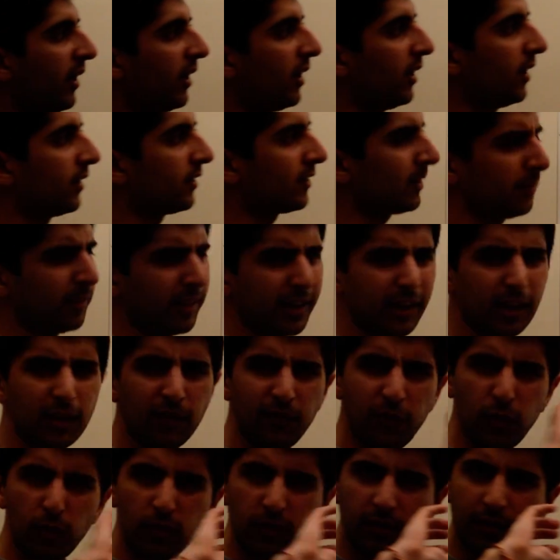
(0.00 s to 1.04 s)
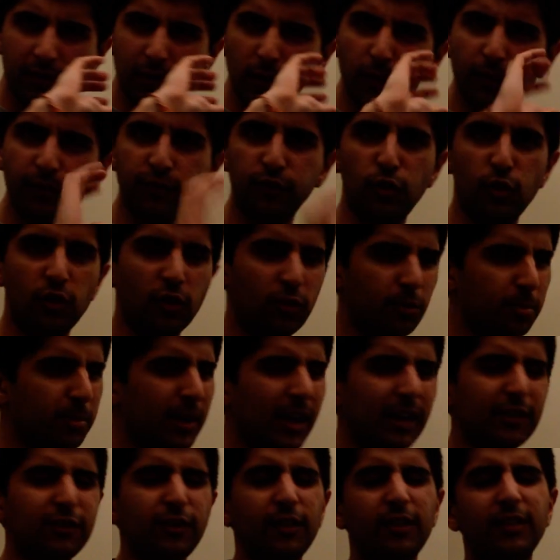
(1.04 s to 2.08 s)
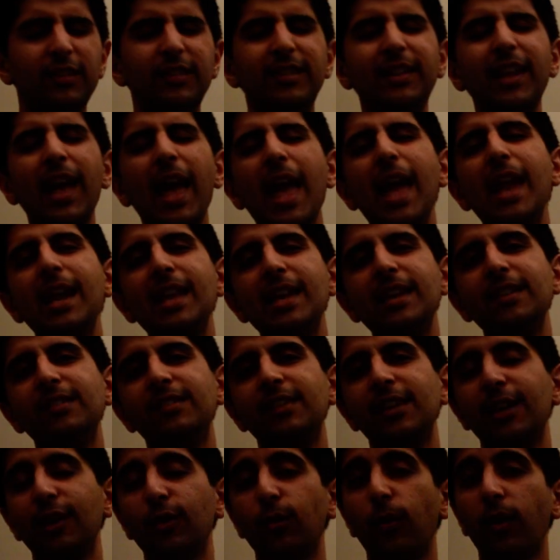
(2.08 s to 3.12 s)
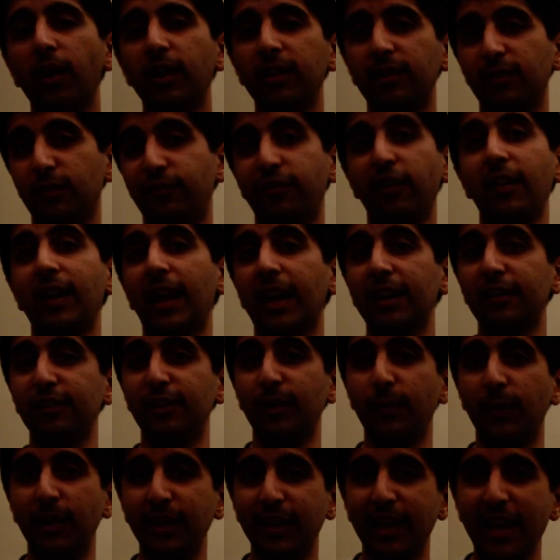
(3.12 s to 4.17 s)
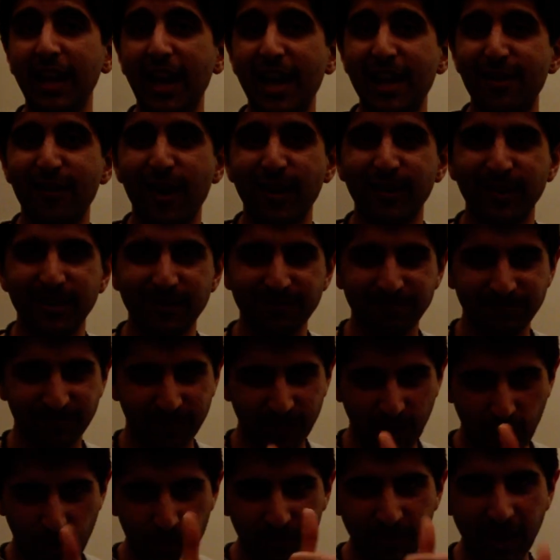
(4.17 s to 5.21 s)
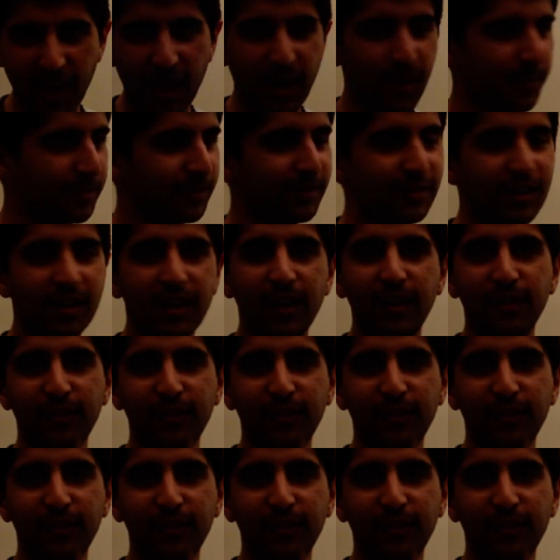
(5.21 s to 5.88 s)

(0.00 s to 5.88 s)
It's something that confuses a lot of students, but actually it's dead easy and quite fun actually when you get your head around it. Hope that helps.